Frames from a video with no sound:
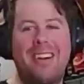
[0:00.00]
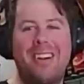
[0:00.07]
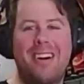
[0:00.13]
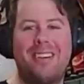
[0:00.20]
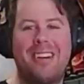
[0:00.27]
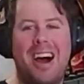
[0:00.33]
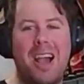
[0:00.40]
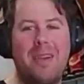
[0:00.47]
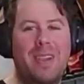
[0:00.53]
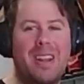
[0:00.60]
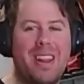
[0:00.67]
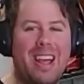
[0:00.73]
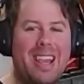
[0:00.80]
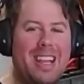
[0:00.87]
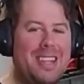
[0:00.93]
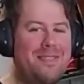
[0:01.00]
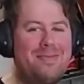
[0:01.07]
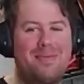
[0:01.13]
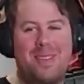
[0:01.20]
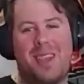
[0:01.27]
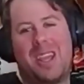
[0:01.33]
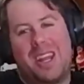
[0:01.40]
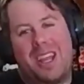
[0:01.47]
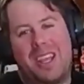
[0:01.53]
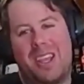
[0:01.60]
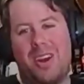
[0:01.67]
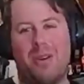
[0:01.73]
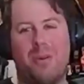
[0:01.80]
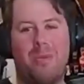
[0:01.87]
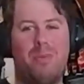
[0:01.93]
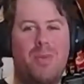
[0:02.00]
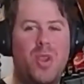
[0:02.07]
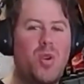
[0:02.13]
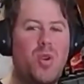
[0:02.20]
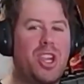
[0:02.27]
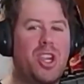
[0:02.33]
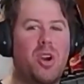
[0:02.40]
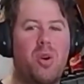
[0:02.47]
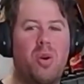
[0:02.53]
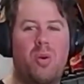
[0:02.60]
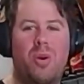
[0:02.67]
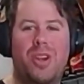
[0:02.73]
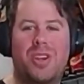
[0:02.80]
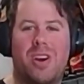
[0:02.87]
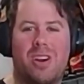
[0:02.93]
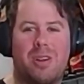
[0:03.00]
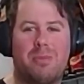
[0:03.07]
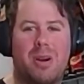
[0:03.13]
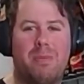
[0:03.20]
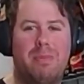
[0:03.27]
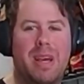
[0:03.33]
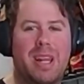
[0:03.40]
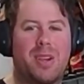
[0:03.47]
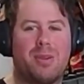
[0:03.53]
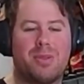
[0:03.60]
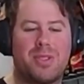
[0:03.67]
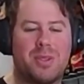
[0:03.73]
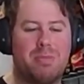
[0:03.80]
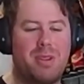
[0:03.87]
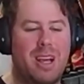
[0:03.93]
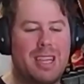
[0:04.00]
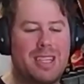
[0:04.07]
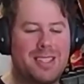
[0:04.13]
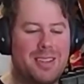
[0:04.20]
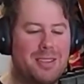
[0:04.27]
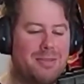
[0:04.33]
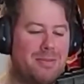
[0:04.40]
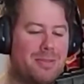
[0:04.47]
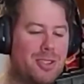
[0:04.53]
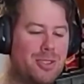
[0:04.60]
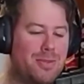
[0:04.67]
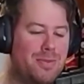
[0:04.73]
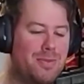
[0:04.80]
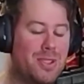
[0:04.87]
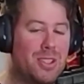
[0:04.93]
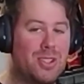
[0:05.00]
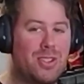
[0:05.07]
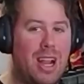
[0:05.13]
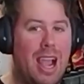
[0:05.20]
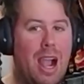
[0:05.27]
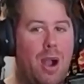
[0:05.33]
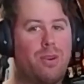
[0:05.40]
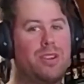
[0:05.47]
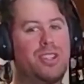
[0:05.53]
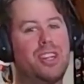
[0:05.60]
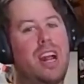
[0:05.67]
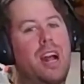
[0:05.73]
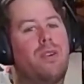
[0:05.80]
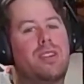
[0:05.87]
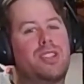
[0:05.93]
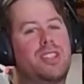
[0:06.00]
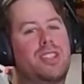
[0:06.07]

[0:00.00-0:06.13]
know. I mean, like, it, you know, you could go and talk about medical supply stuff for hours and hours.